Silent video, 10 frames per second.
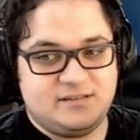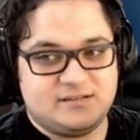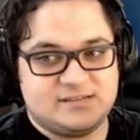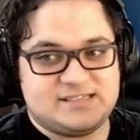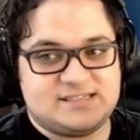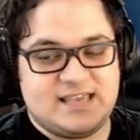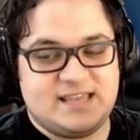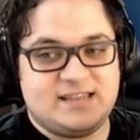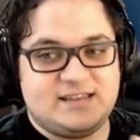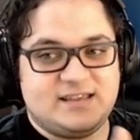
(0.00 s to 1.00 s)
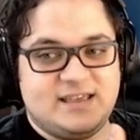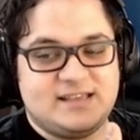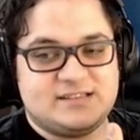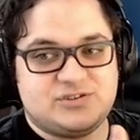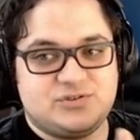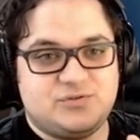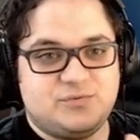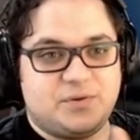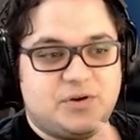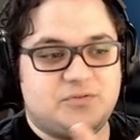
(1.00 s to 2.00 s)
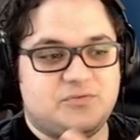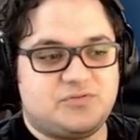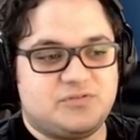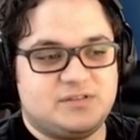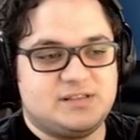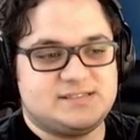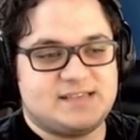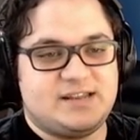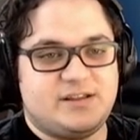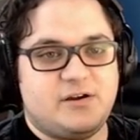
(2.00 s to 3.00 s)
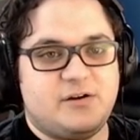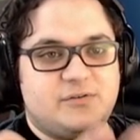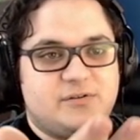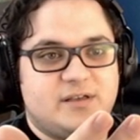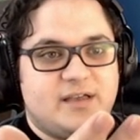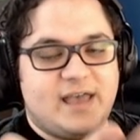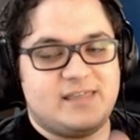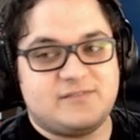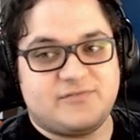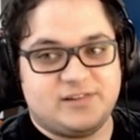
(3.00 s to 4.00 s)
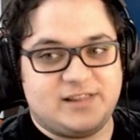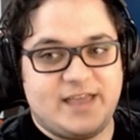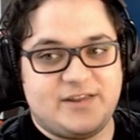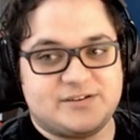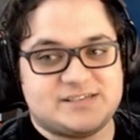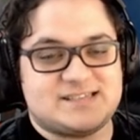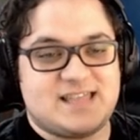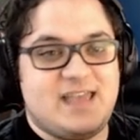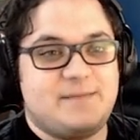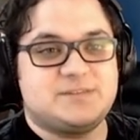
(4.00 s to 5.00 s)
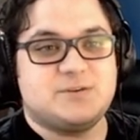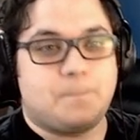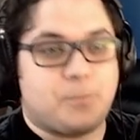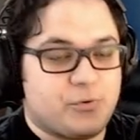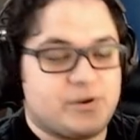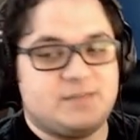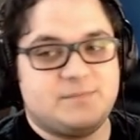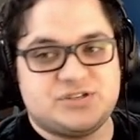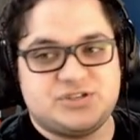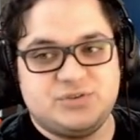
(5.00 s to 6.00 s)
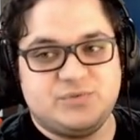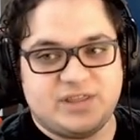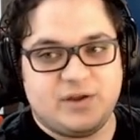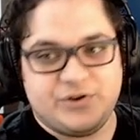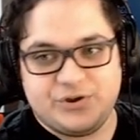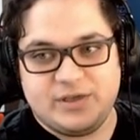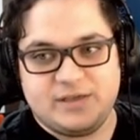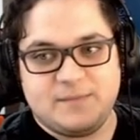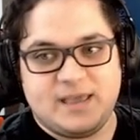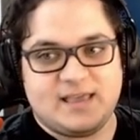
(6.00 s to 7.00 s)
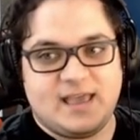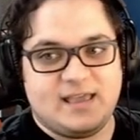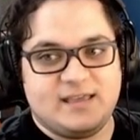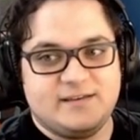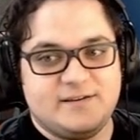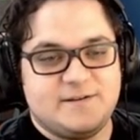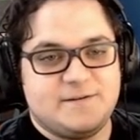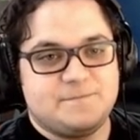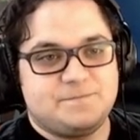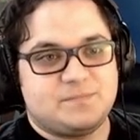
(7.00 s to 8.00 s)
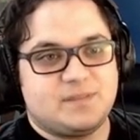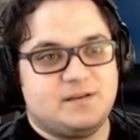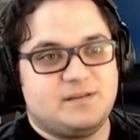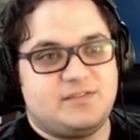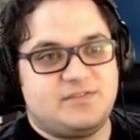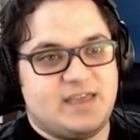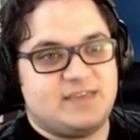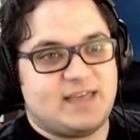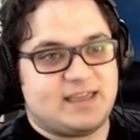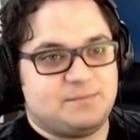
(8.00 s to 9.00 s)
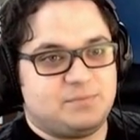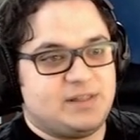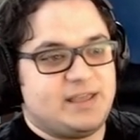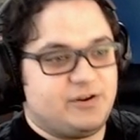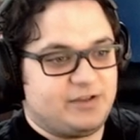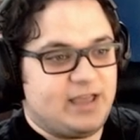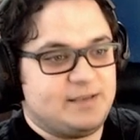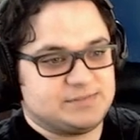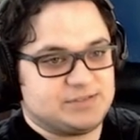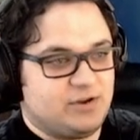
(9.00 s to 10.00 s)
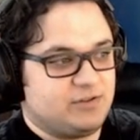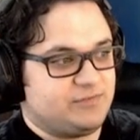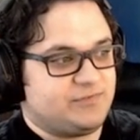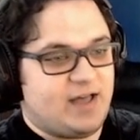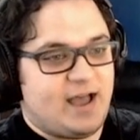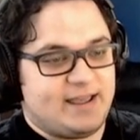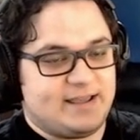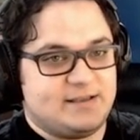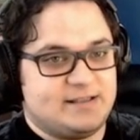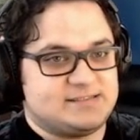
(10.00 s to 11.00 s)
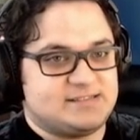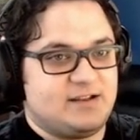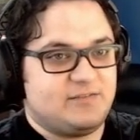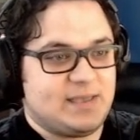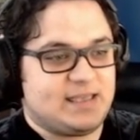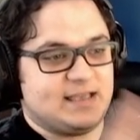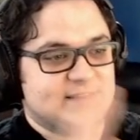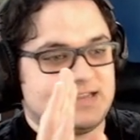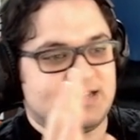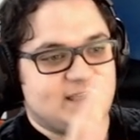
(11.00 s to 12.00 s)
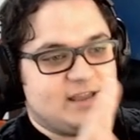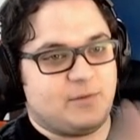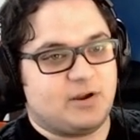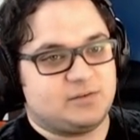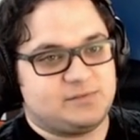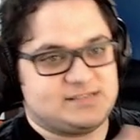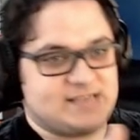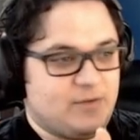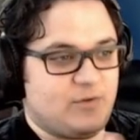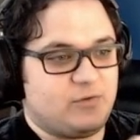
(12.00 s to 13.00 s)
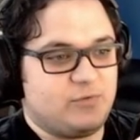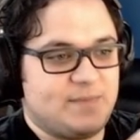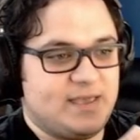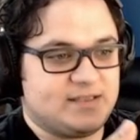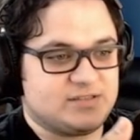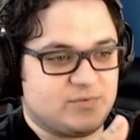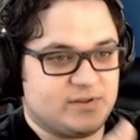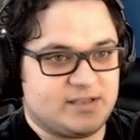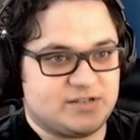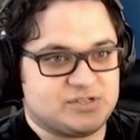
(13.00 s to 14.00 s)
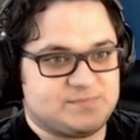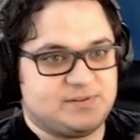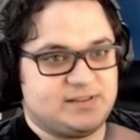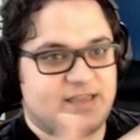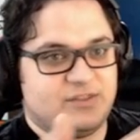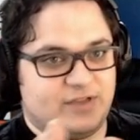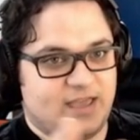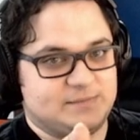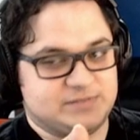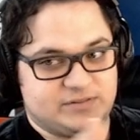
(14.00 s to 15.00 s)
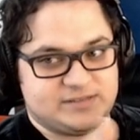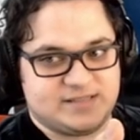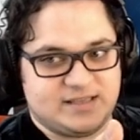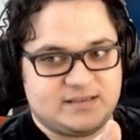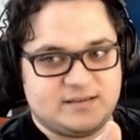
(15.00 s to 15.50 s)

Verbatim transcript: ceded it to both Nintendo, and then for later, Steam to pretty much do what they were doing, make a thing that can play your games on the fly instead of making a dedicated marketplace. Hey, why don't we make it to where they could just play their games on this thing?